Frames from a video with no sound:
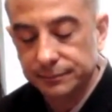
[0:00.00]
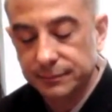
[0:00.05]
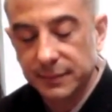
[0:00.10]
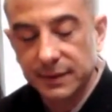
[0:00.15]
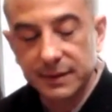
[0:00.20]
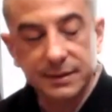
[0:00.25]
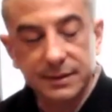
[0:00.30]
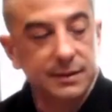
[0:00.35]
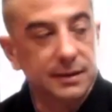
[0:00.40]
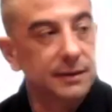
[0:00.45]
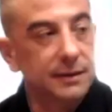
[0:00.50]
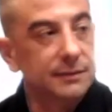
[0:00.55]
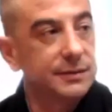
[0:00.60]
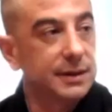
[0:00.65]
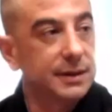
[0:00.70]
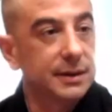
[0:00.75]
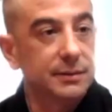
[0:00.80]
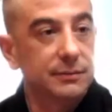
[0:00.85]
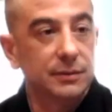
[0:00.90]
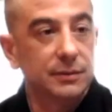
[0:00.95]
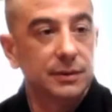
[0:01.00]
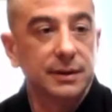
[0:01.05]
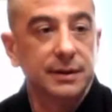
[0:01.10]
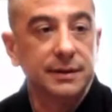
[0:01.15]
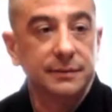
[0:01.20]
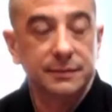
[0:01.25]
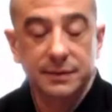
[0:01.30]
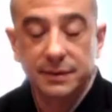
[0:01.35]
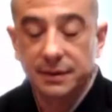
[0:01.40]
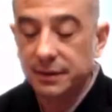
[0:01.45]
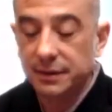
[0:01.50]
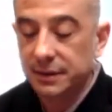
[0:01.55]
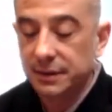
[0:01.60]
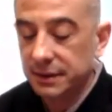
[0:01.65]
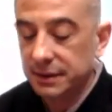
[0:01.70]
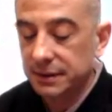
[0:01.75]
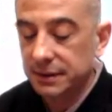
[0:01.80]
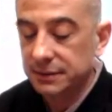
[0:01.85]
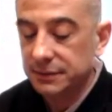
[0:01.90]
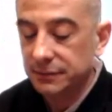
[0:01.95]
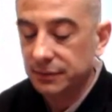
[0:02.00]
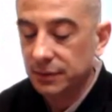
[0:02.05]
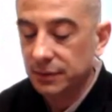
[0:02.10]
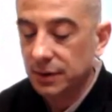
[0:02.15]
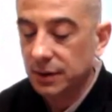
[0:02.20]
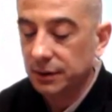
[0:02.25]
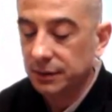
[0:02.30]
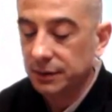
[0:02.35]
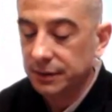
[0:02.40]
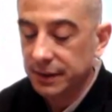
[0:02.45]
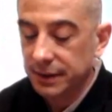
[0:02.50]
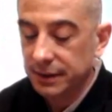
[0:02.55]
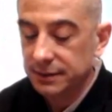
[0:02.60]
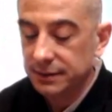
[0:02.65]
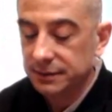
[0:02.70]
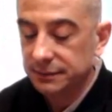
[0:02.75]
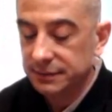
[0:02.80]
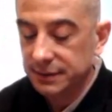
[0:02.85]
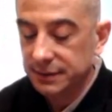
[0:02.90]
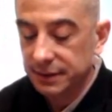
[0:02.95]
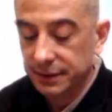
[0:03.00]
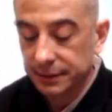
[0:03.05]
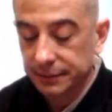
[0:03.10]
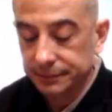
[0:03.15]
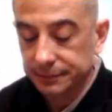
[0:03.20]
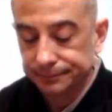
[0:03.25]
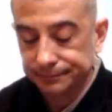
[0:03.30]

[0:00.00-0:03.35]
is enough to give relief to the knees for longer days of sitting.